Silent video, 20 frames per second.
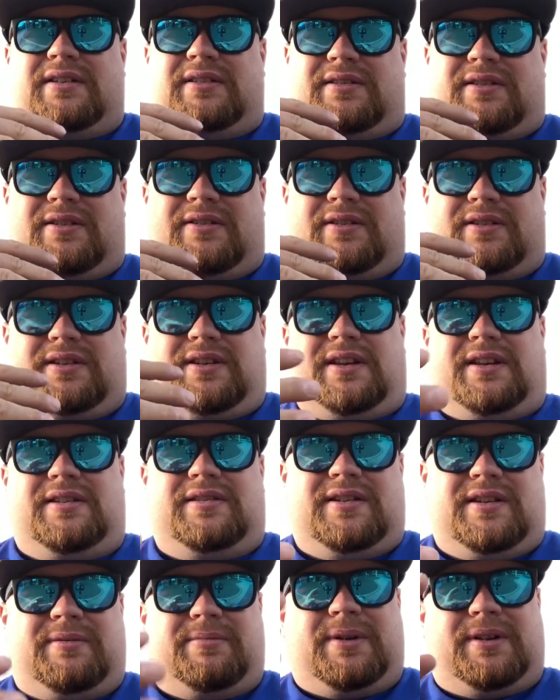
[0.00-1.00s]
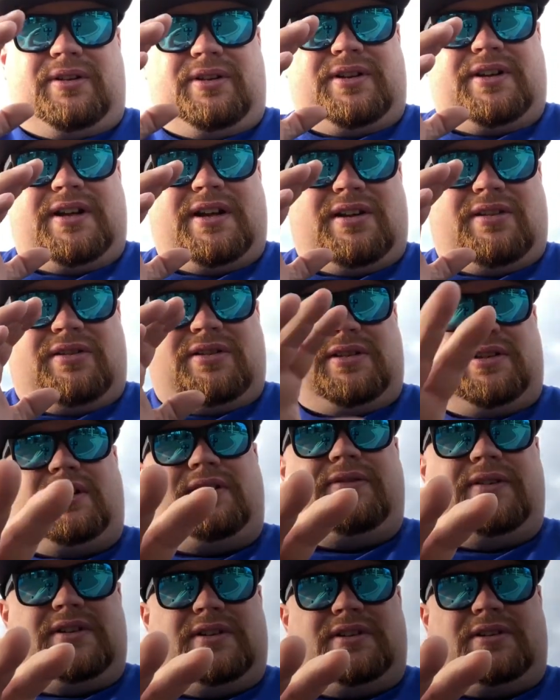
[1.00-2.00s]
So it's easy to be looking at
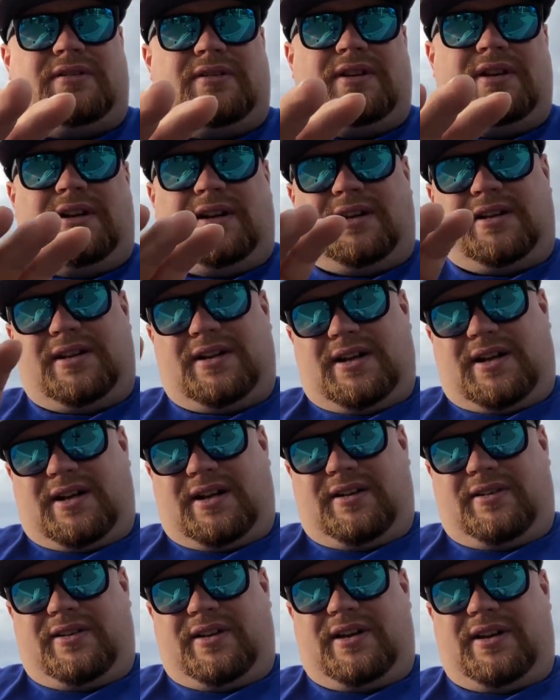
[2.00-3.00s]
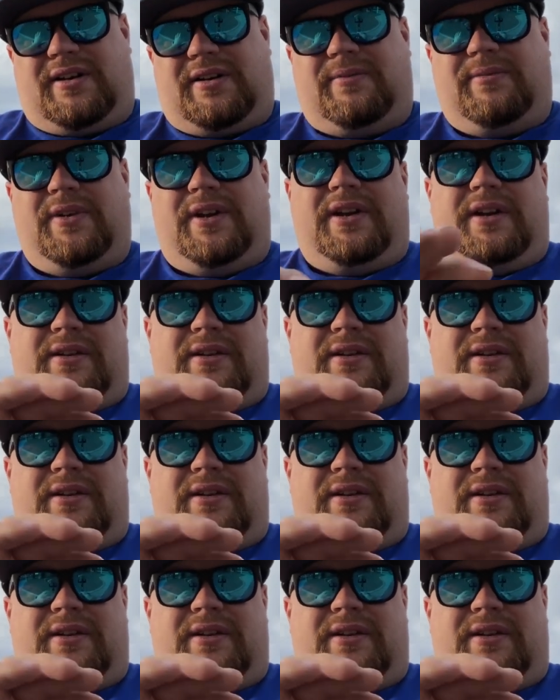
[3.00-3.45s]
yourself on the screen and not on there.